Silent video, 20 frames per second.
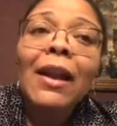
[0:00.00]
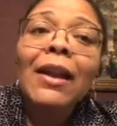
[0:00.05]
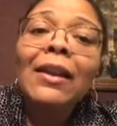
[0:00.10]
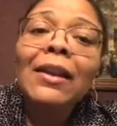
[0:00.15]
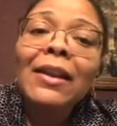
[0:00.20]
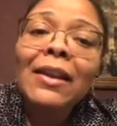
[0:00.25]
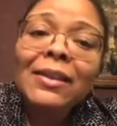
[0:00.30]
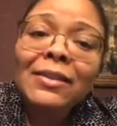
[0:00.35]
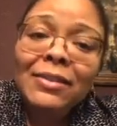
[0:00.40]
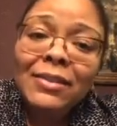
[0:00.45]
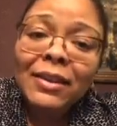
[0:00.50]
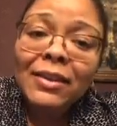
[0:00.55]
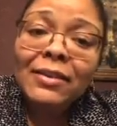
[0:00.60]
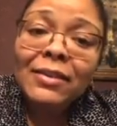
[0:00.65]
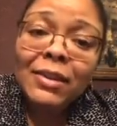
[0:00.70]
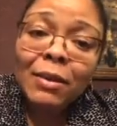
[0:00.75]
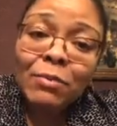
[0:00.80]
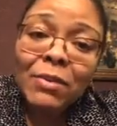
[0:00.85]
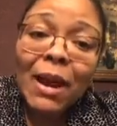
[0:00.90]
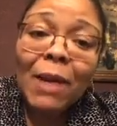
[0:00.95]
Listen,
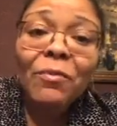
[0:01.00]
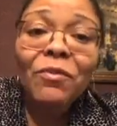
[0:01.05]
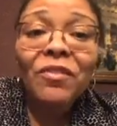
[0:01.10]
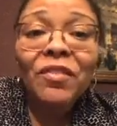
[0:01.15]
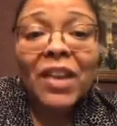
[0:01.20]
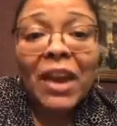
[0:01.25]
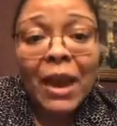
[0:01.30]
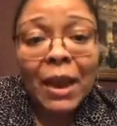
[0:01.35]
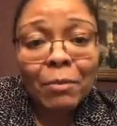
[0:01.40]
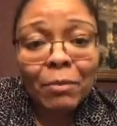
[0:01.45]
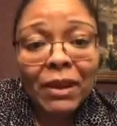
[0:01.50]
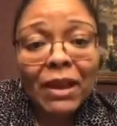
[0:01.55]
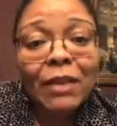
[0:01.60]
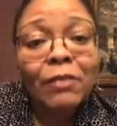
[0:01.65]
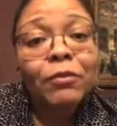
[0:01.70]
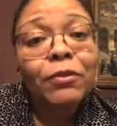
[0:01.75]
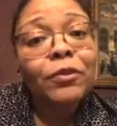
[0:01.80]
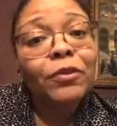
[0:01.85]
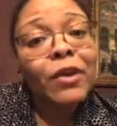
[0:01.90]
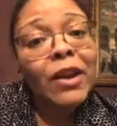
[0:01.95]
sometimes family
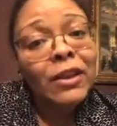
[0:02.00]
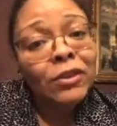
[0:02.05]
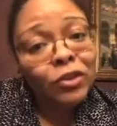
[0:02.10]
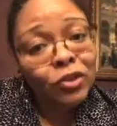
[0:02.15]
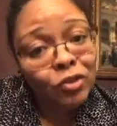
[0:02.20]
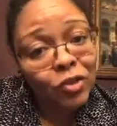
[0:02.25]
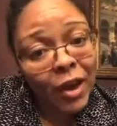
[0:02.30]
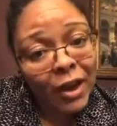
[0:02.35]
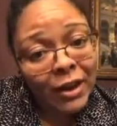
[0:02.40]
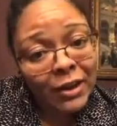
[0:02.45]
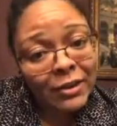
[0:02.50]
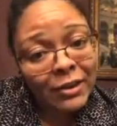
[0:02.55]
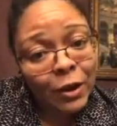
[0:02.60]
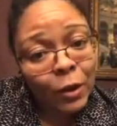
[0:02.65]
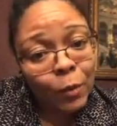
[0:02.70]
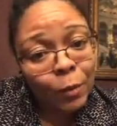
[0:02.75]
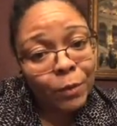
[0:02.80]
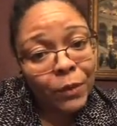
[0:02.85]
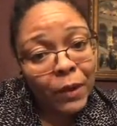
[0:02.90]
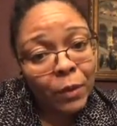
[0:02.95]
and friends try to
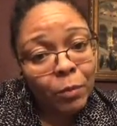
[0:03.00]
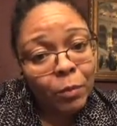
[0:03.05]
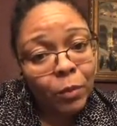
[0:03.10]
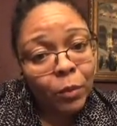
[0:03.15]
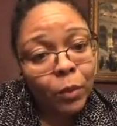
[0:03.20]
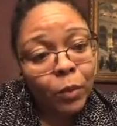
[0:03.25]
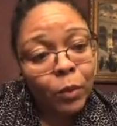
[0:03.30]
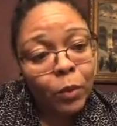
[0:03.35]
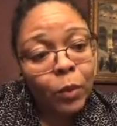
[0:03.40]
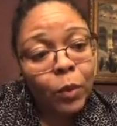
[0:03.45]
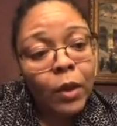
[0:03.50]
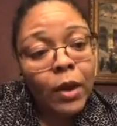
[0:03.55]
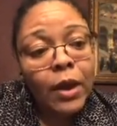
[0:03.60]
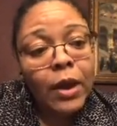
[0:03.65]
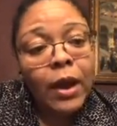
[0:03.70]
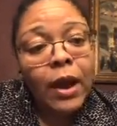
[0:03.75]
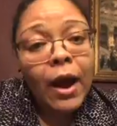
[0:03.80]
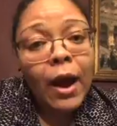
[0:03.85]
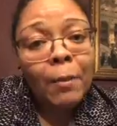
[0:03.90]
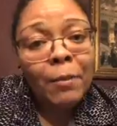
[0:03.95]
tell people
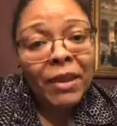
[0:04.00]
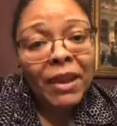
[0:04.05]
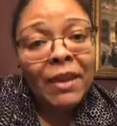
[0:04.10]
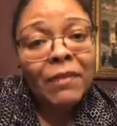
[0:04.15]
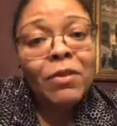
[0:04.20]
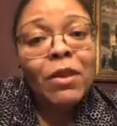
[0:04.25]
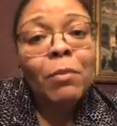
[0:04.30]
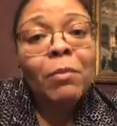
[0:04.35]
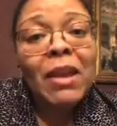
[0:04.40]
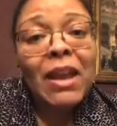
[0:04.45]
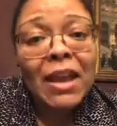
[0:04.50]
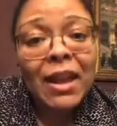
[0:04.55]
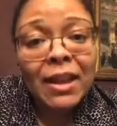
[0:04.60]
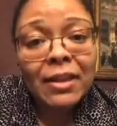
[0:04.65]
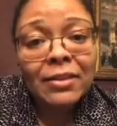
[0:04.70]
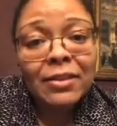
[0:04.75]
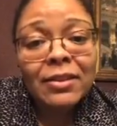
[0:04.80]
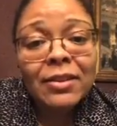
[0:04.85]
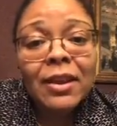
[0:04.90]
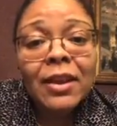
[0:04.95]
and give them
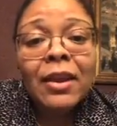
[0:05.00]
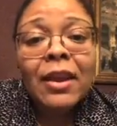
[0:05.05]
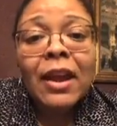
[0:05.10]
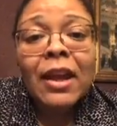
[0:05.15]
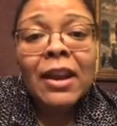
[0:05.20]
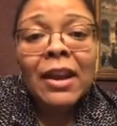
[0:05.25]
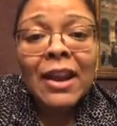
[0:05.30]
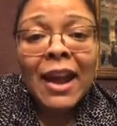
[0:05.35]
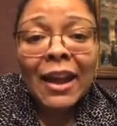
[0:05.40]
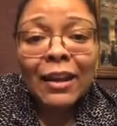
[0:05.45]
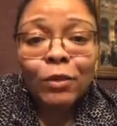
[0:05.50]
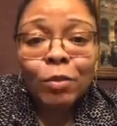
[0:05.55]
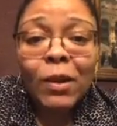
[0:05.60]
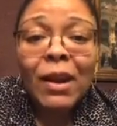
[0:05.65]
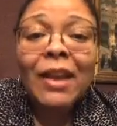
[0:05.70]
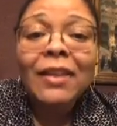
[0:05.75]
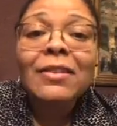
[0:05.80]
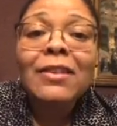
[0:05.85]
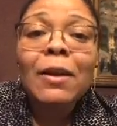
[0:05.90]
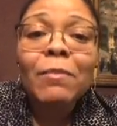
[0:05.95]
hints in a nice
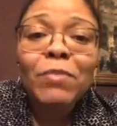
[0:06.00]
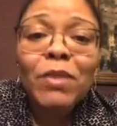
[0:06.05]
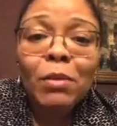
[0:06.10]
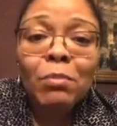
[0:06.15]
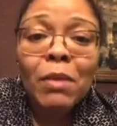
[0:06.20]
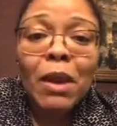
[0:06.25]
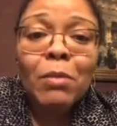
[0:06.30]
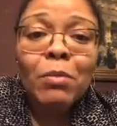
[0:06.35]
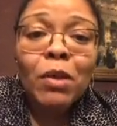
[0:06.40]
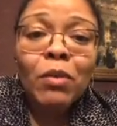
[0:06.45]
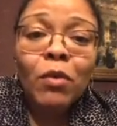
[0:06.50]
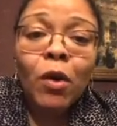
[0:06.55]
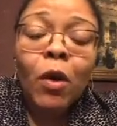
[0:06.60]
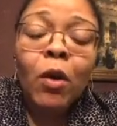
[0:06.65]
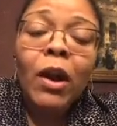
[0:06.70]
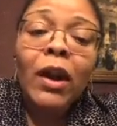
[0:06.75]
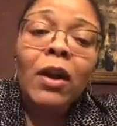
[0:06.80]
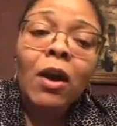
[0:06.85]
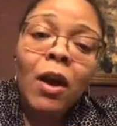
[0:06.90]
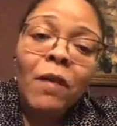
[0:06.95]
way that something may be
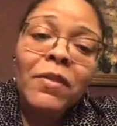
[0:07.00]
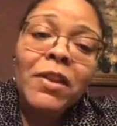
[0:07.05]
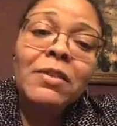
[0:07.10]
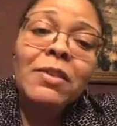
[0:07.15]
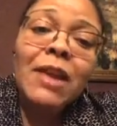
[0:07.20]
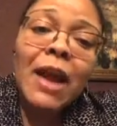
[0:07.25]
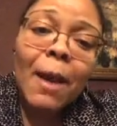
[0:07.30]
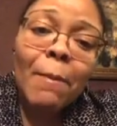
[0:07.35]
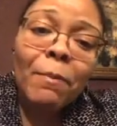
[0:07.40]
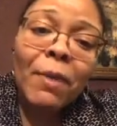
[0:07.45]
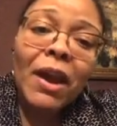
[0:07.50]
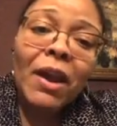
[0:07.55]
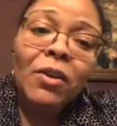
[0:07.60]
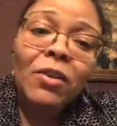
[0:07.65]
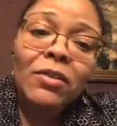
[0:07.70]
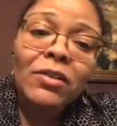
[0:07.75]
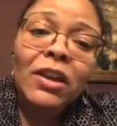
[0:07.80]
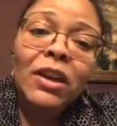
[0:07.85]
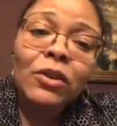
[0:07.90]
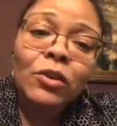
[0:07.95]
wrong. And oftentimes
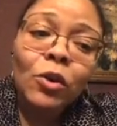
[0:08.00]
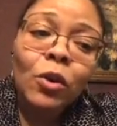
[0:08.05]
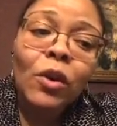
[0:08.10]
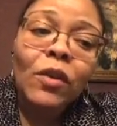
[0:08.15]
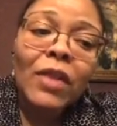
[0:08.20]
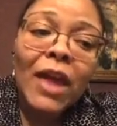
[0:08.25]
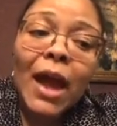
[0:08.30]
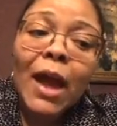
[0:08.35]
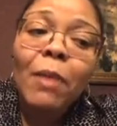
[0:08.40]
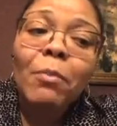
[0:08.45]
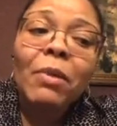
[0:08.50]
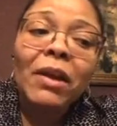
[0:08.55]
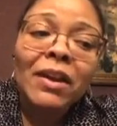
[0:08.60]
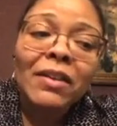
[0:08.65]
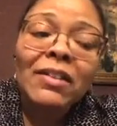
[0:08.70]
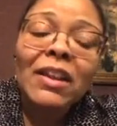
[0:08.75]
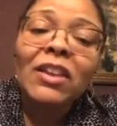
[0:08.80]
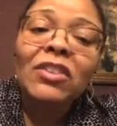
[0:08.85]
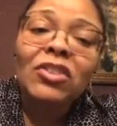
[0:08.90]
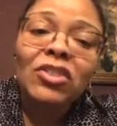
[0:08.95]
parents ignore that
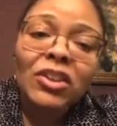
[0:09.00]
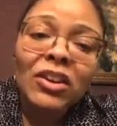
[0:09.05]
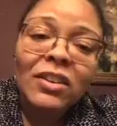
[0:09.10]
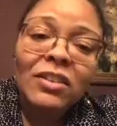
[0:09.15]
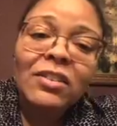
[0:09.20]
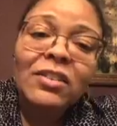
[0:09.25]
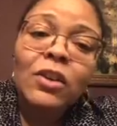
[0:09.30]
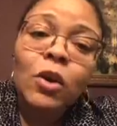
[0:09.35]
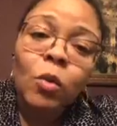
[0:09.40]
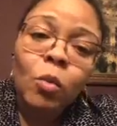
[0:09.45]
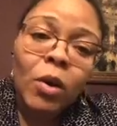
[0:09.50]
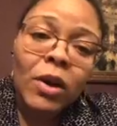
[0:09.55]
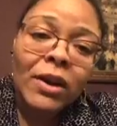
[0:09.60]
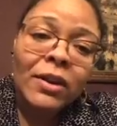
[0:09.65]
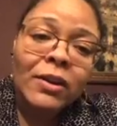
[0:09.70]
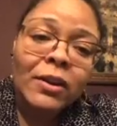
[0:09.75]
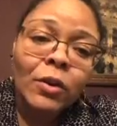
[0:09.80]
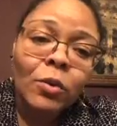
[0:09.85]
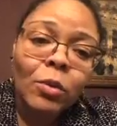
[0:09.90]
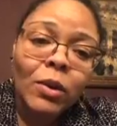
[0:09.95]
because they just don't want to
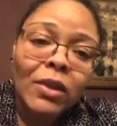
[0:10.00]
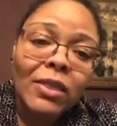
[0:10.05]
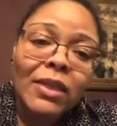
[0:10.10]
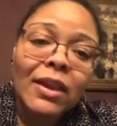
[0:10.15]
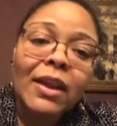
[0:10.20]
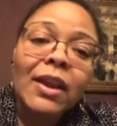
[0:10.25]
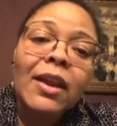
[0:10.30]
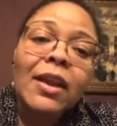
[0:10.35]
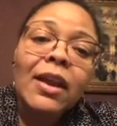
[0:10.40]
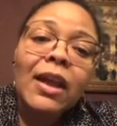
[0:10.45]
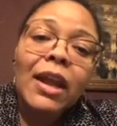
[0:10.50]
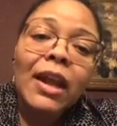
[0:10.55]
deal with it.